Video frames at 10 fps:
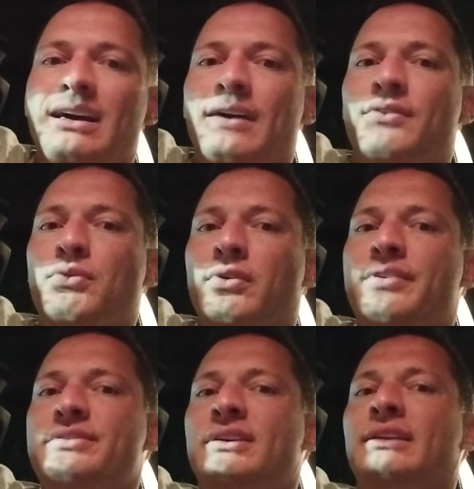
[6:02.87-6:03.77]
of a
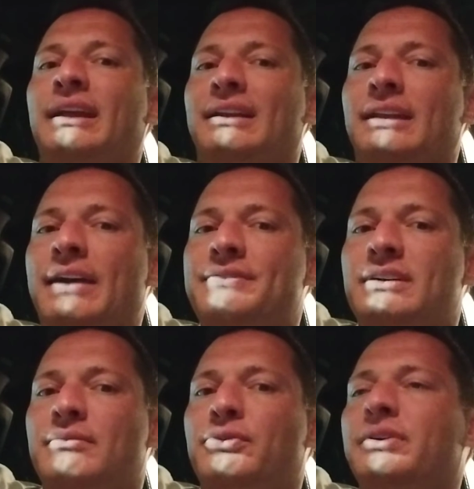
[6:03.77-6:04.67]
warranty, like a
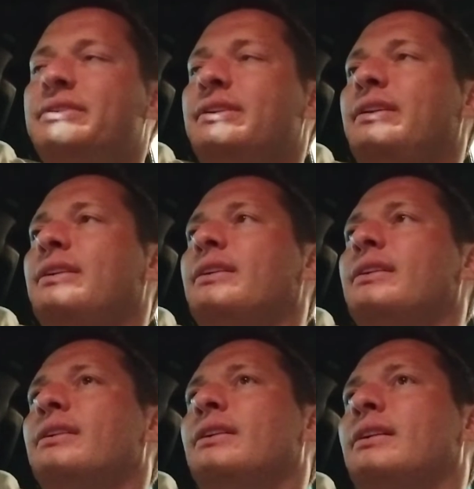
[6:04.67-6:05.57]
lifetime warranty.
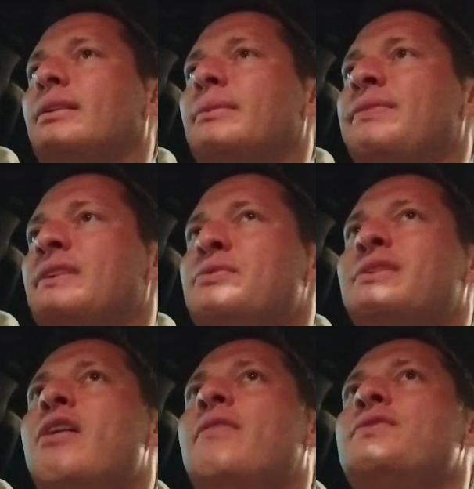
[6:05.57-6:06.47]
If
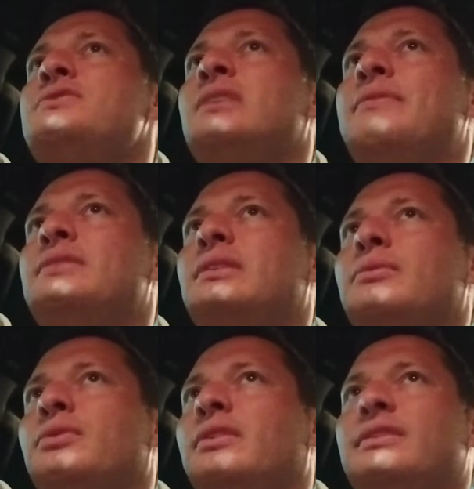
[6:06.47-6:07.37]
anyone offers a
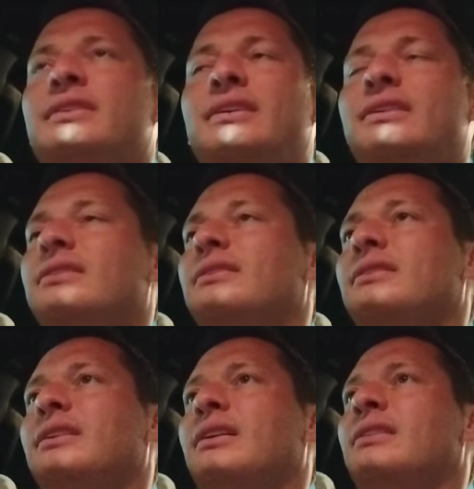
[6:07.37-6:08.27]
lifetime warranty,
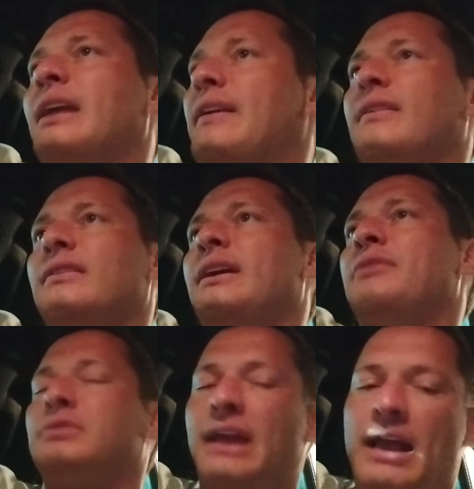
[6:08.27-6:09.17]
like
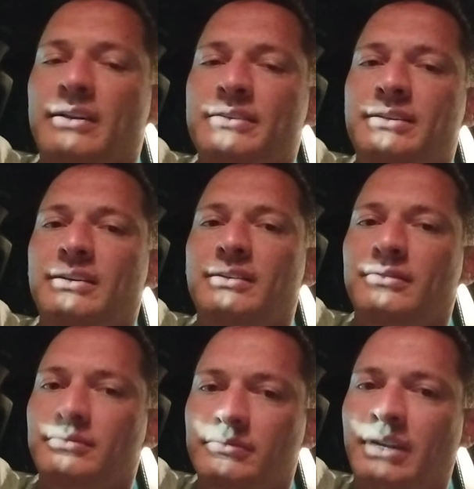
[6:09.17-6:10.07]
in
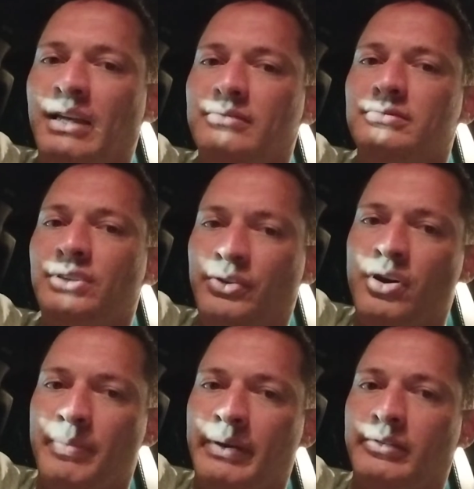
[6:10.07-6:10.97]
reality, like you
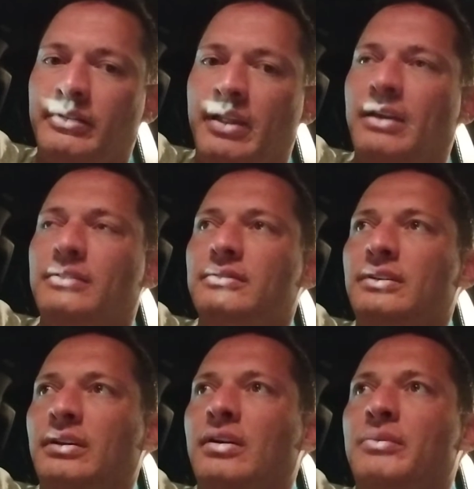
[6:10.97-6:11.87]
know better than that.
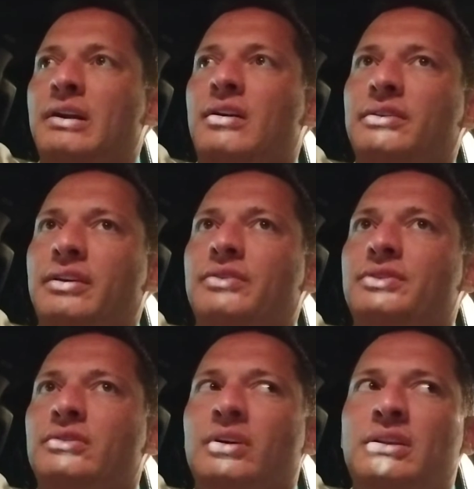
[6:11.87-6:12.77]
You know, we all do.
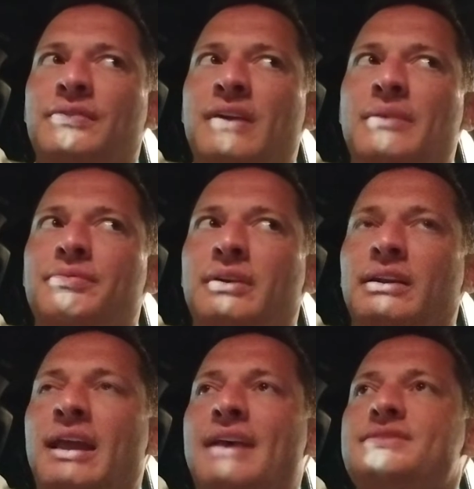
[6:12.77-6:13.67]
So look at the fine
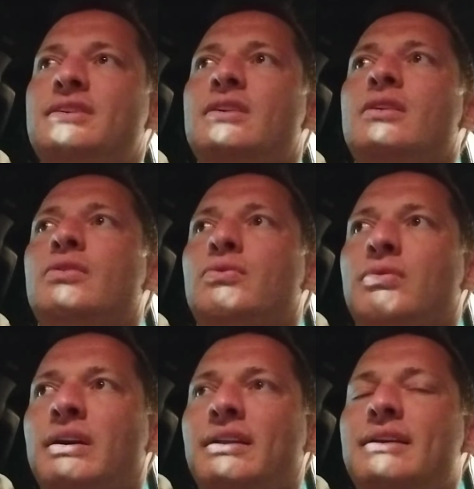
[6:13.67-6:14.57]
print and ask,
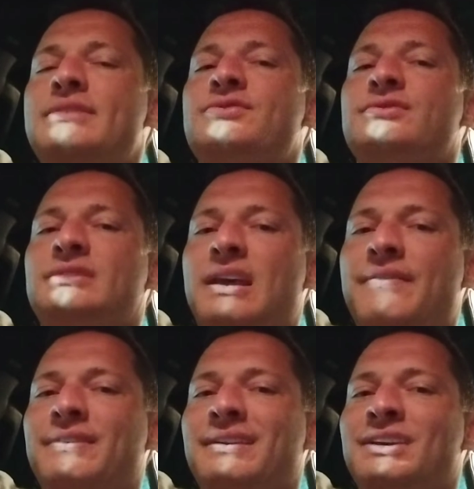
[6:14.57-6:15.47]
what is your
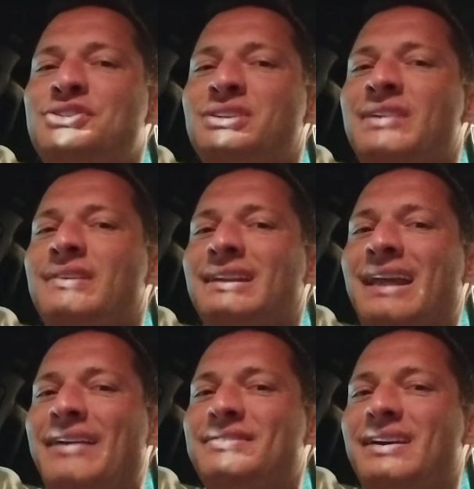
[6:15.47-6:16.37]
definition of a
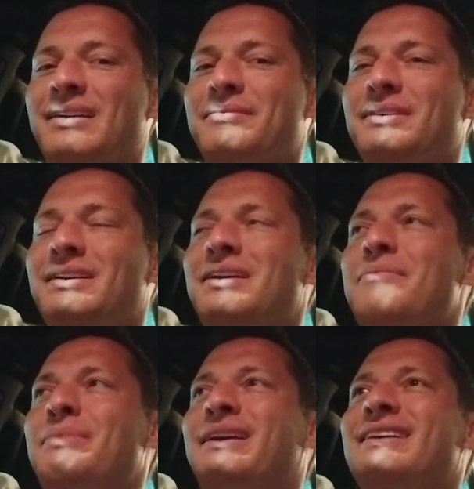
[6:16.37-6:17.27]
lifetime?
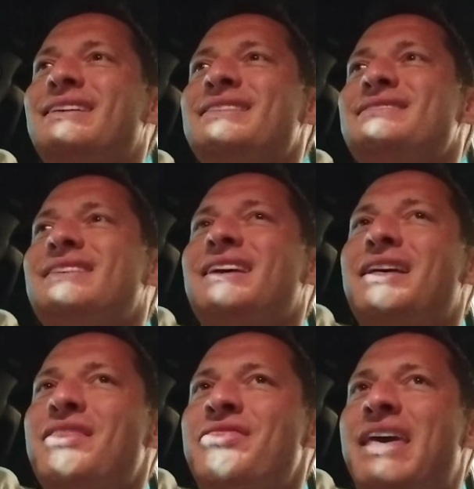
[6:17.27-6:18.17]
Because
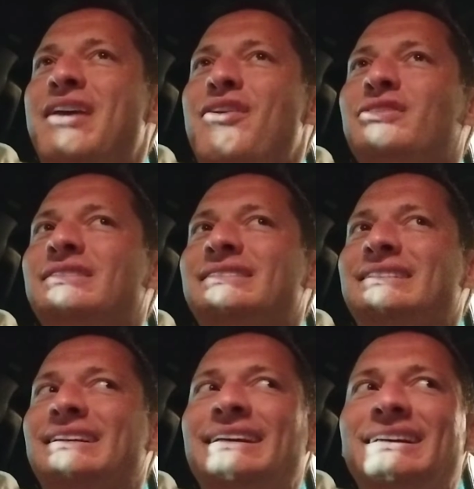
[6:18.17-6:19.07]
they are
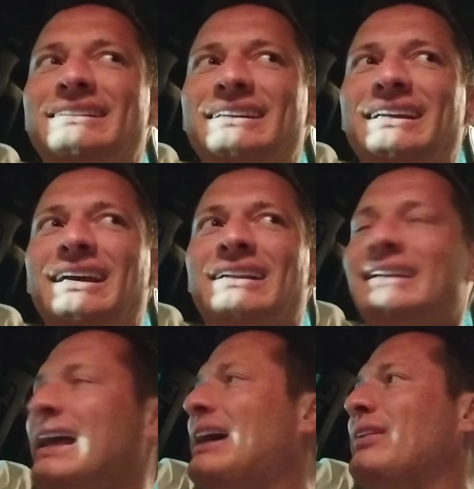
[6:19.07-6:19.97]
legally
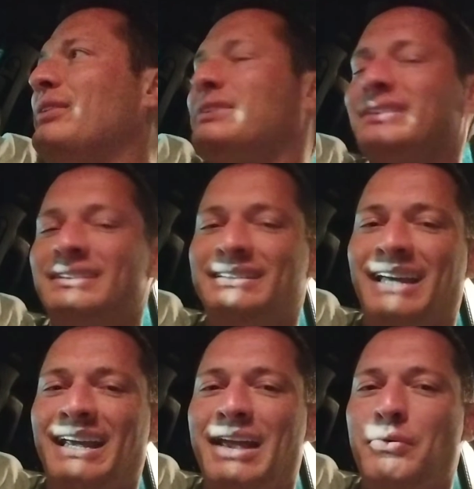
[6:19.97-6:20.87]
allowed to
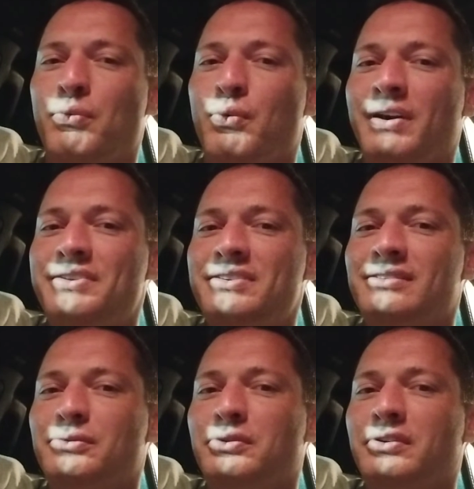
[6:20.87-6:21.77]
take a
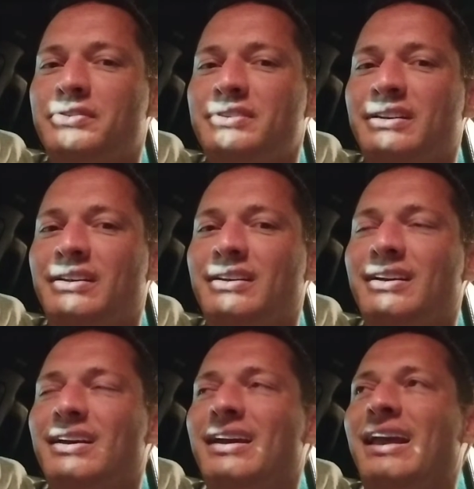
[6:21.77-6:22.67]
1-year warranty
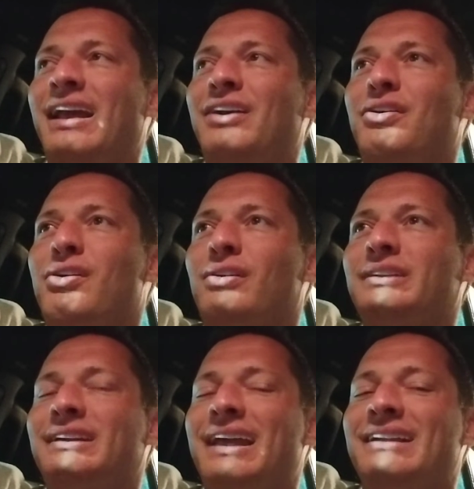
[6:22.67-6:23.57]
and
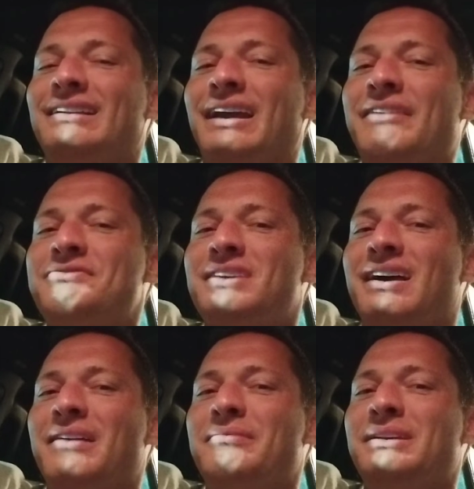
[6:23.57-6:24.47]
call it a
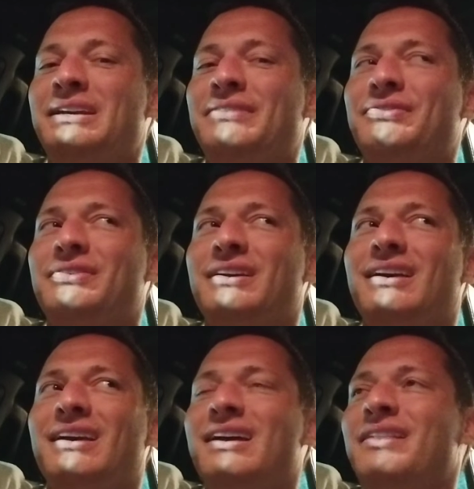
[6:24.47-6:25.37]
lifetime if
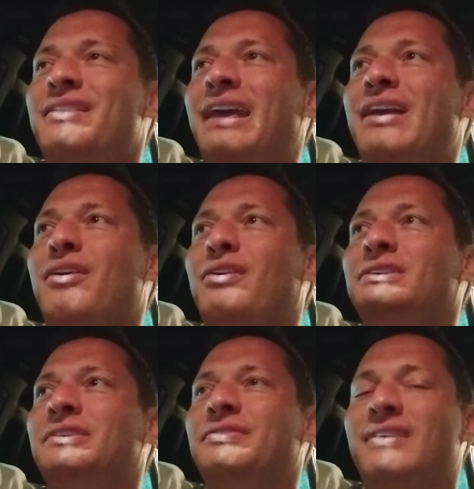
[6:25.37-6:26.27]
they are
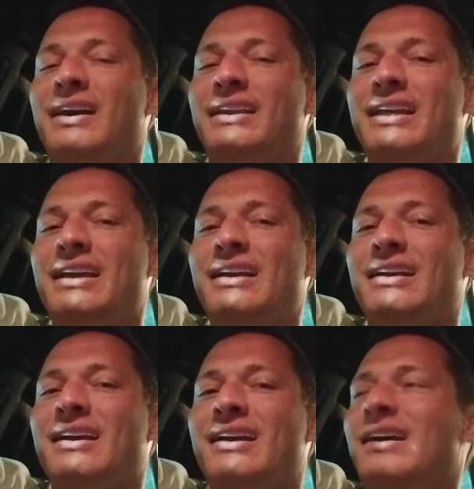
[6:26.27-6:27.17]

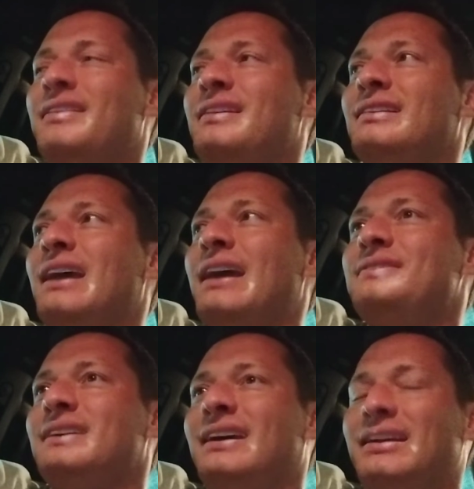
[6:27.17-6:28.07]
defining the
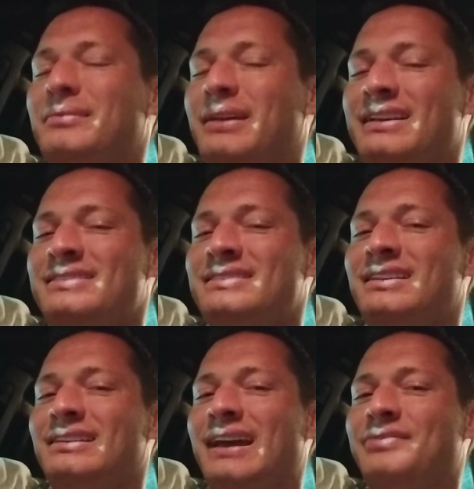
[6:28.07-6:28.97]
lifetime as
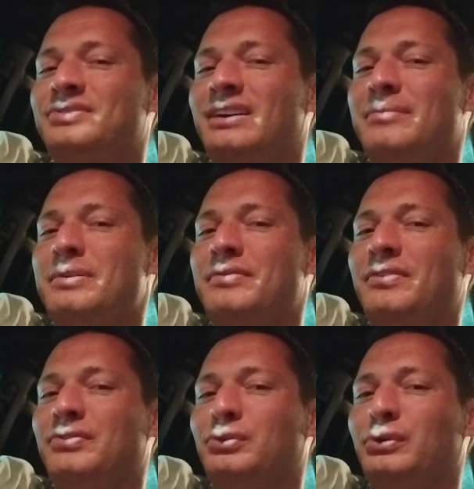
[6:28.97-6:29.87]
the lifetime of
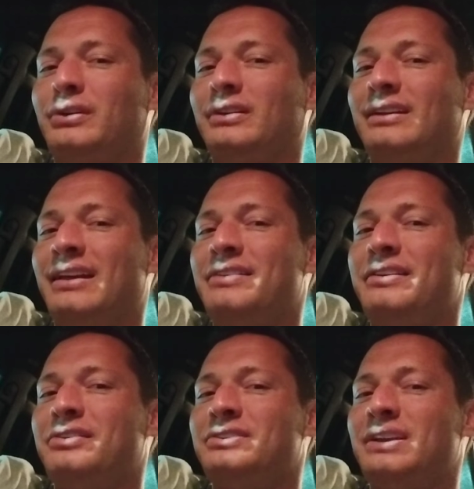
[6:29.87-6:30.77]
the floor, and
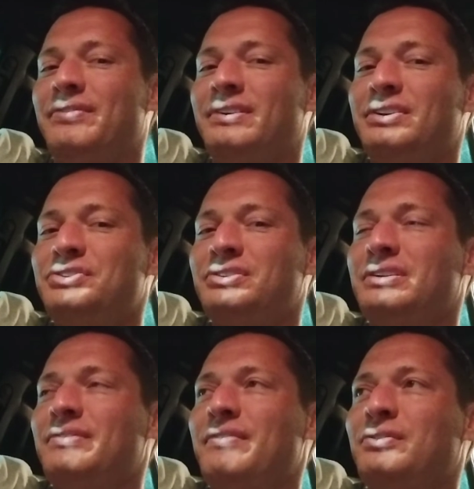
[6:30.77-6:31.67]
their
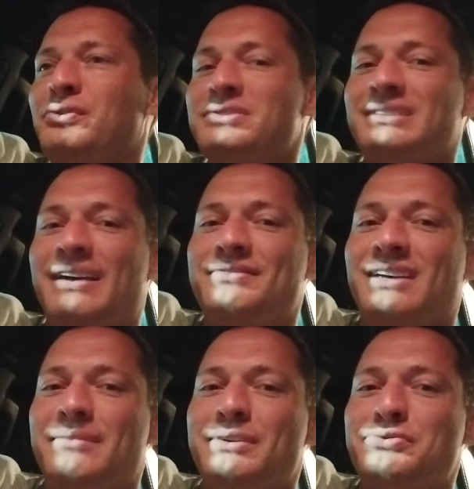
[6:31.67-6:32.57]
definition of a floor's
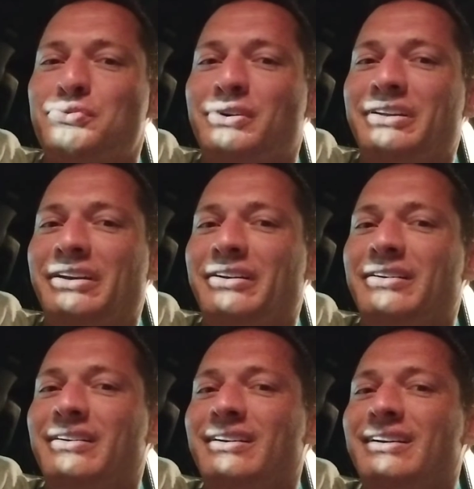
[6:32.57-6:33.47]
lifetime is 1 year.